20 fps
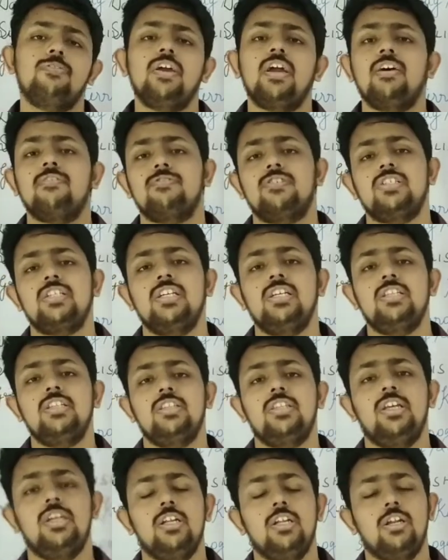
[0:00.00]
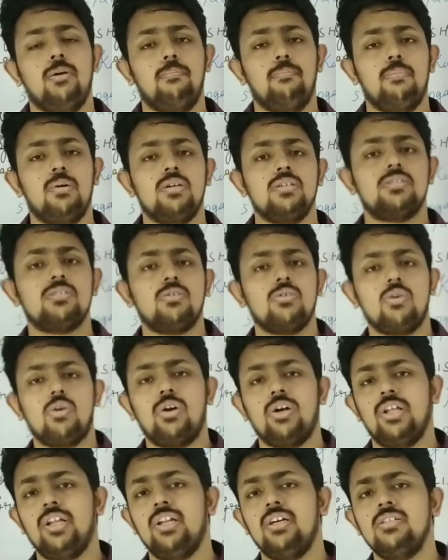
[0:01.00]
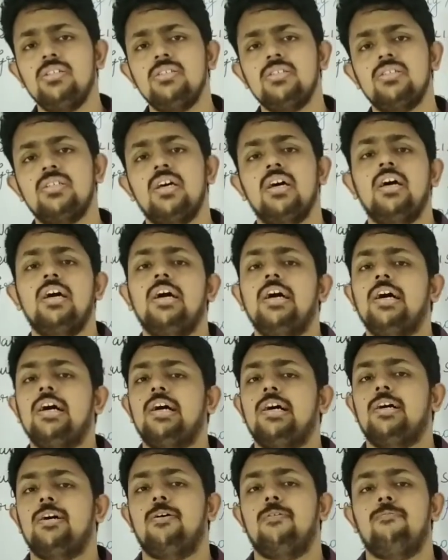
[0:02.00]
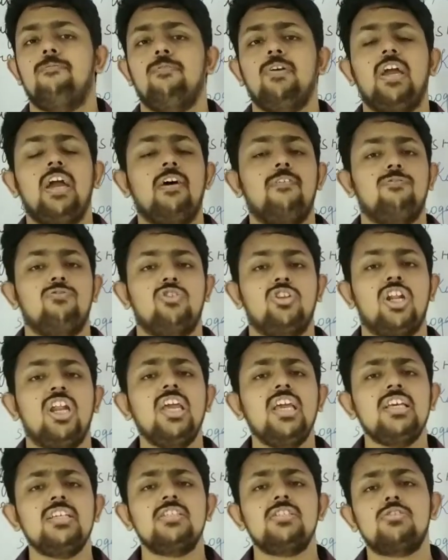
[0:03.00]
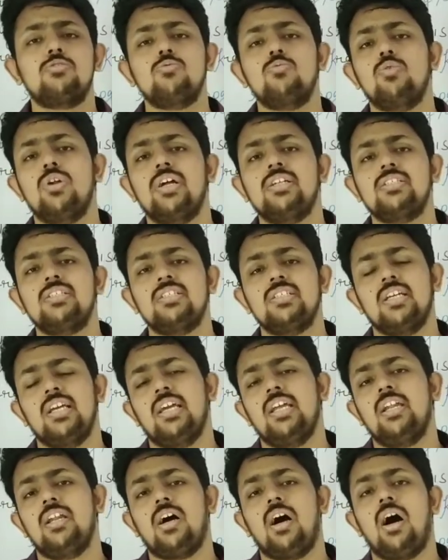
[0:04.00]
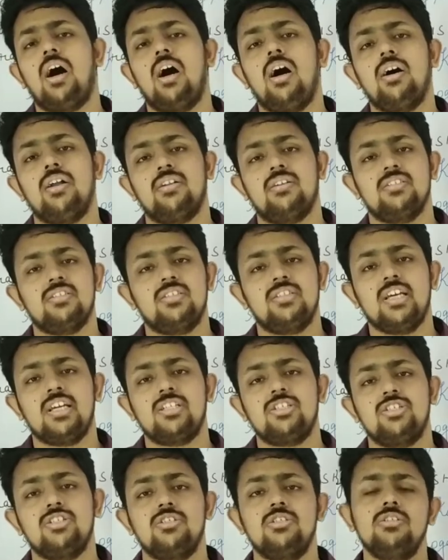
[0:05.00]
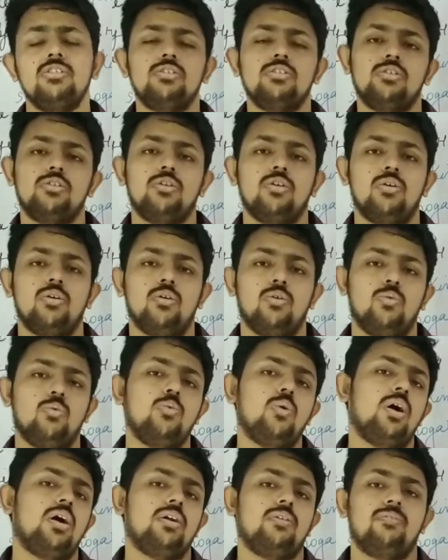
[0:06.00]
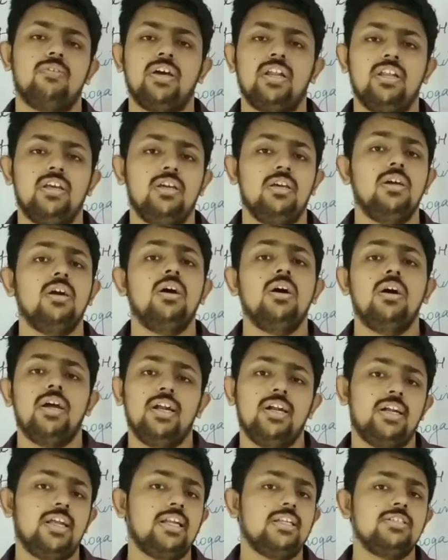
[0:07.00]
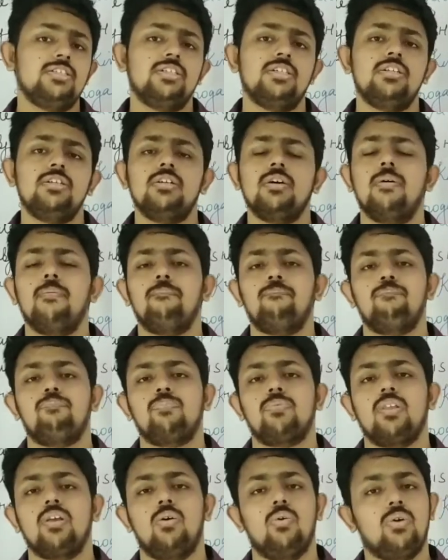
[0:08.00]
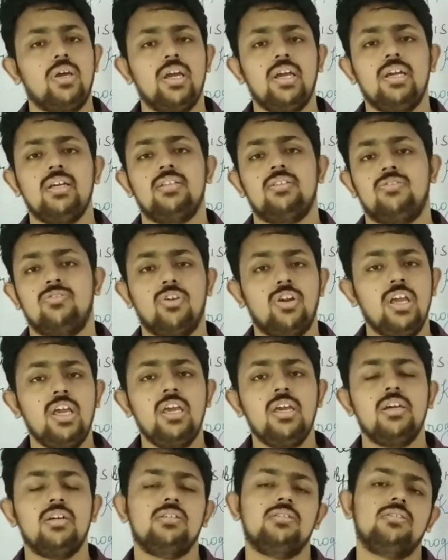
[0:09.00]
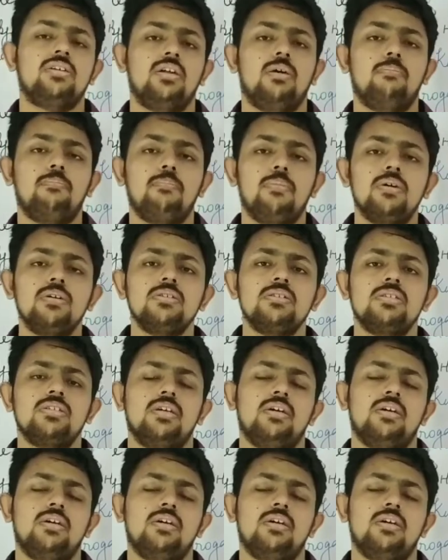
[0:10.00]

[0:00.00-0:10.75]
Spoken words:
we have seen the numbers or ordinals. We have 3 students in our section who are very intelligent. Okay, 3, the numbers.